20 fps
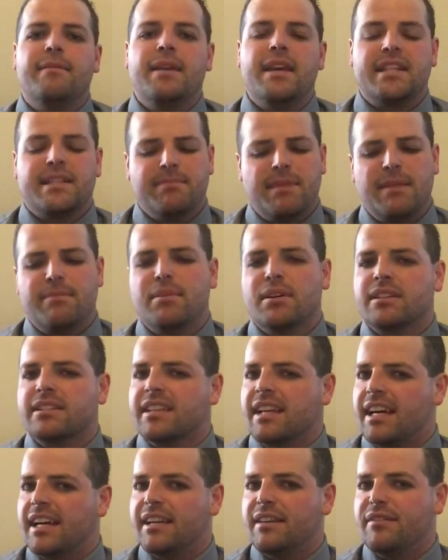it's made books
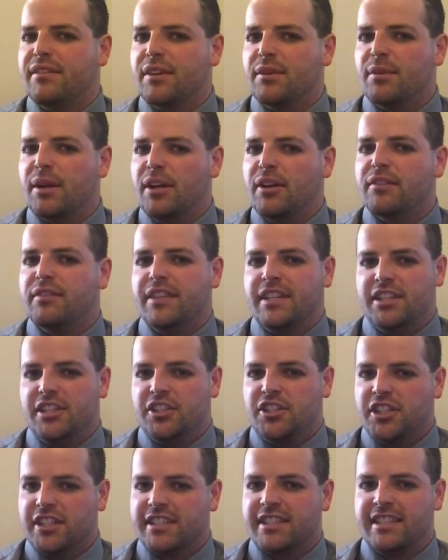kind of irrelevant
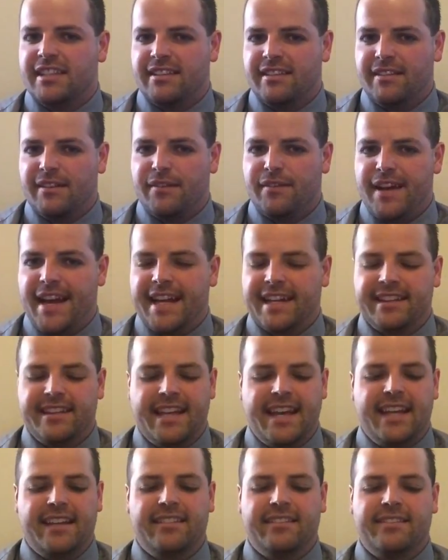just in the fact
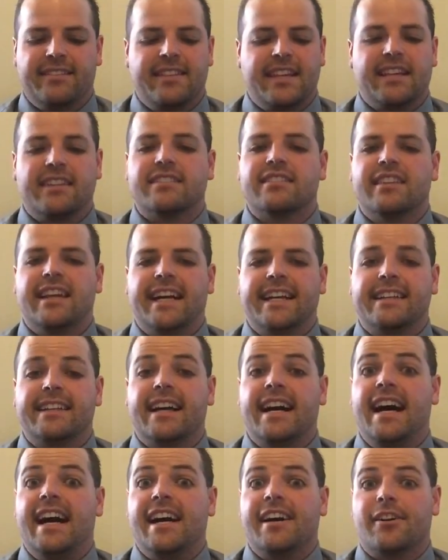that things like the
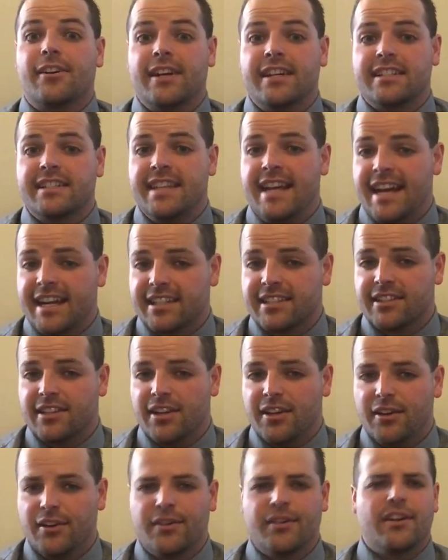IRS tax
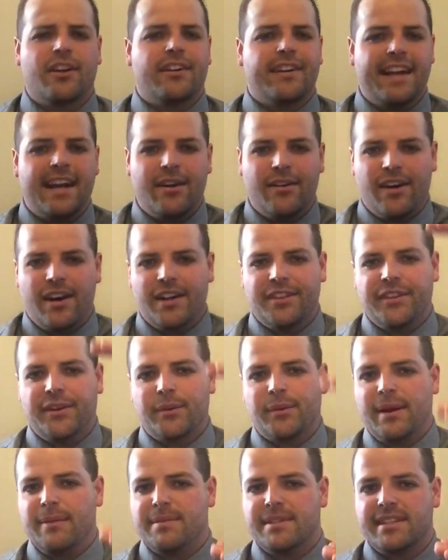code are now on their
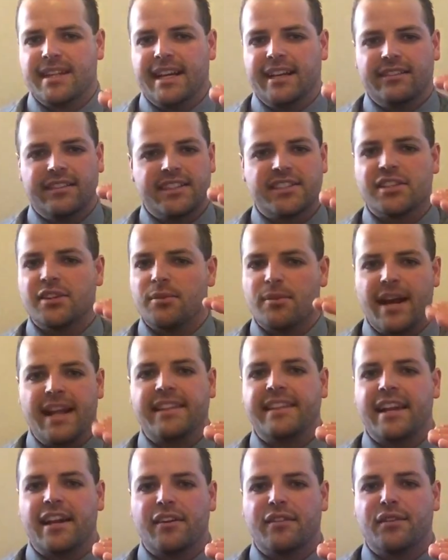website listed right
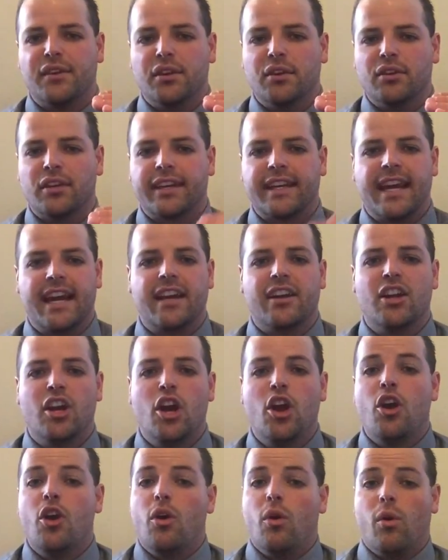there for you to look at,
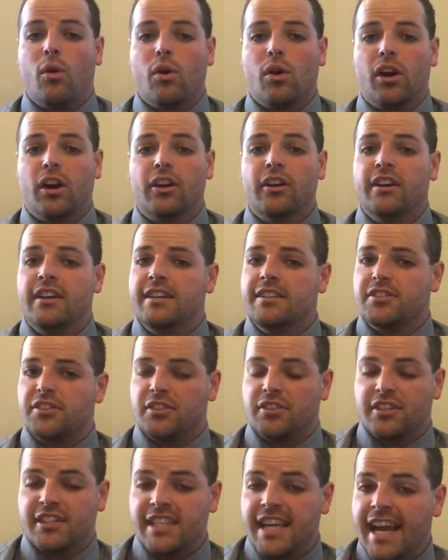or
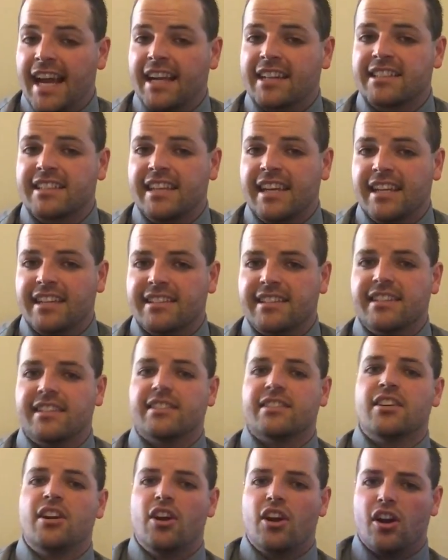certain tax
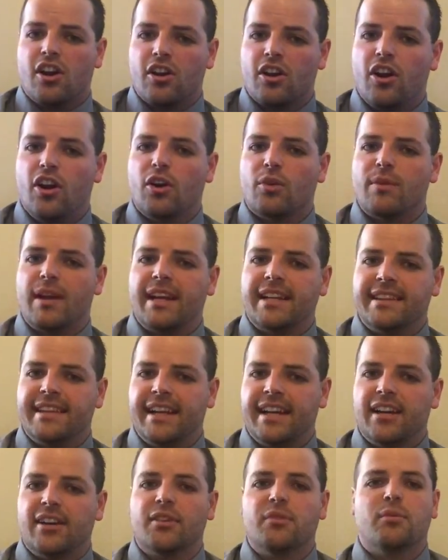cases are all right
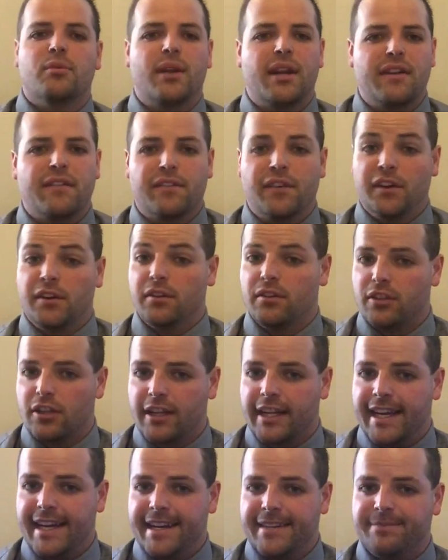there ready for you to
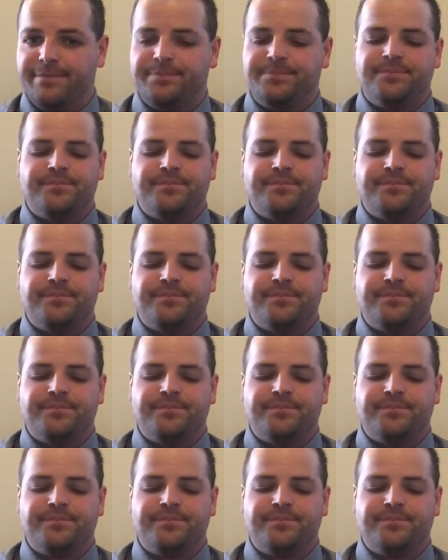look at.